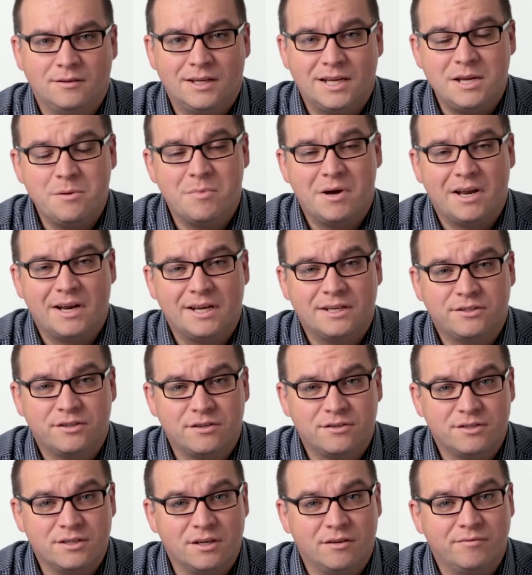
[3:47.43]
Now you might ask
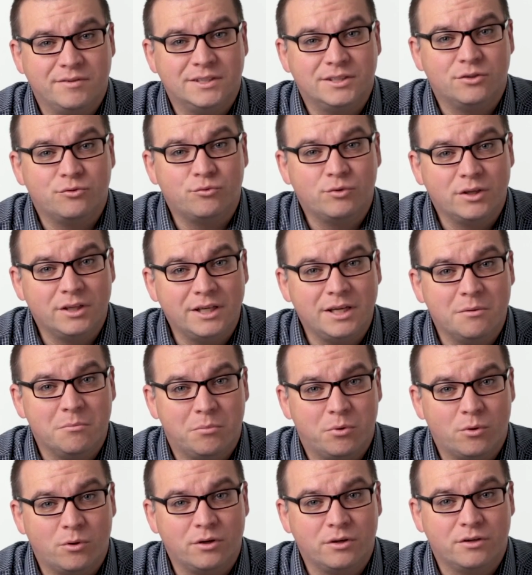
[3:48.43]
yourself, is it really
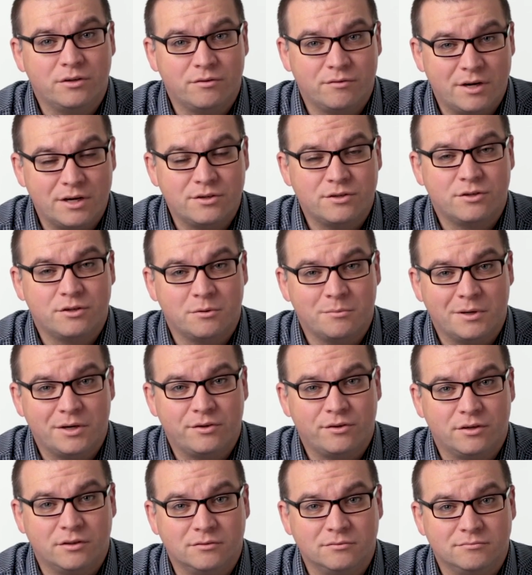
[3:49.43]
important to register my
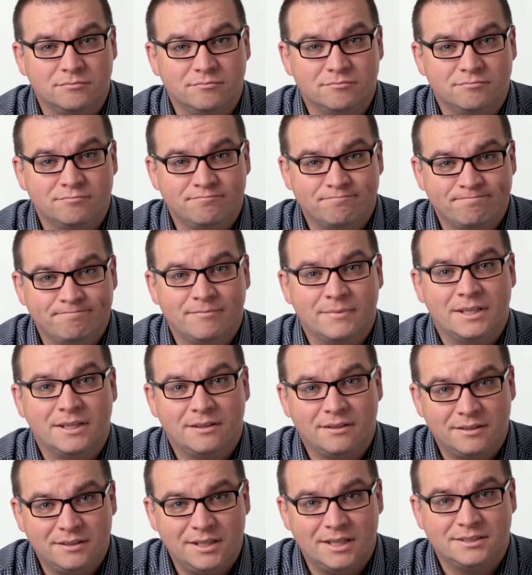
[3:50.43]
drone?
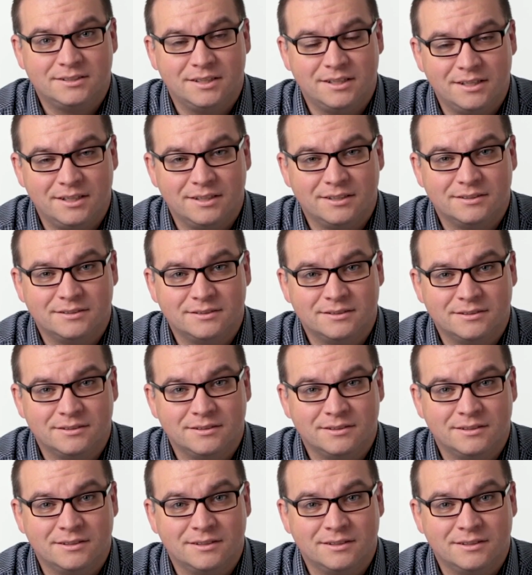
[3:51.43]
Yes, it is.